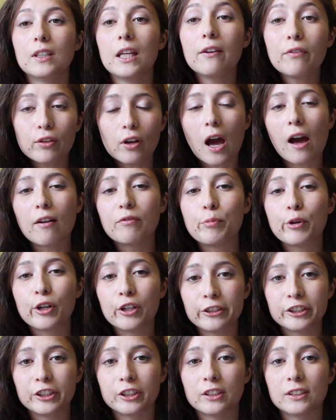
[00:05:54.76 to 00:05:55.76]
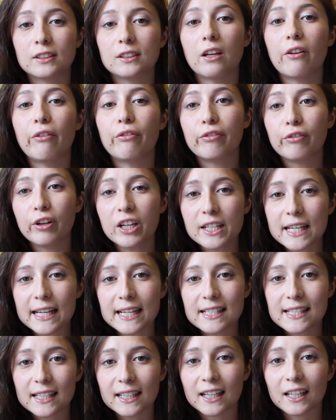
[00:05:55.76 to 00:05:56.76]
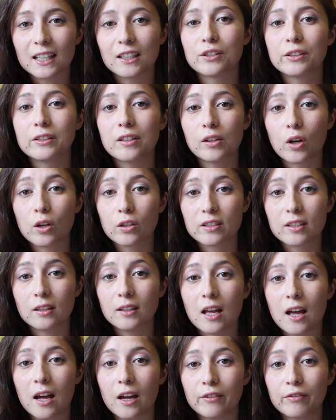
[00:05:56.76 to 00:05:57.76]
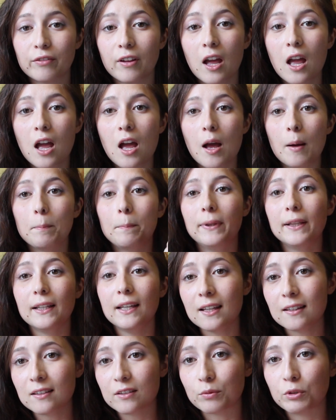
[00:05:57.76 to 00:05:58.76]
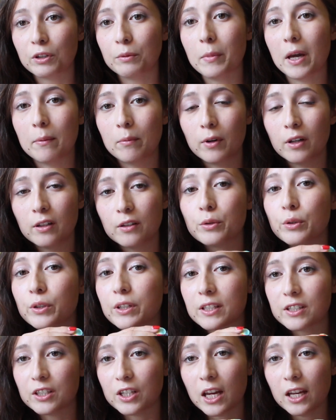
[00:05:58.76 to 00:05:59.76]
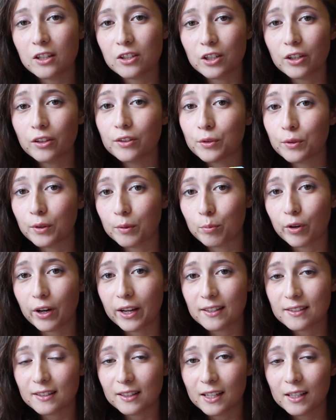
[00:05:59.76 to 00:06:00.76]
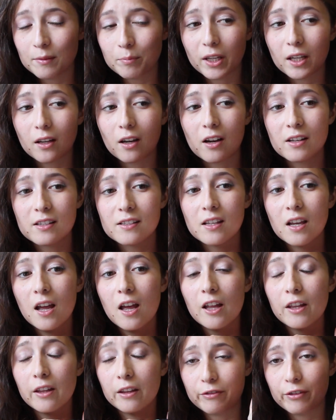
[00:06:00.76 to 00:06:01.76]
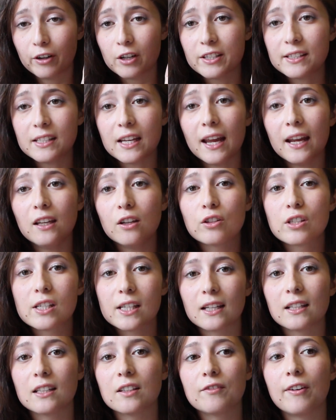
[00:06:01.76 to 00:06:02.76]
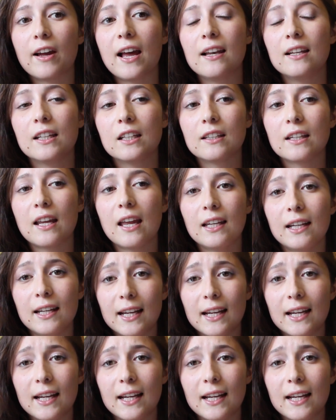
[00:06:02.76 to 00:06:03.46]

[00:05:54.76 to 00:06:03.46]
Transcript: If you have purchased a 3-day ticket to NOS Alive, please remember to exchange it to the bracelet, because the first day your ticket is valid and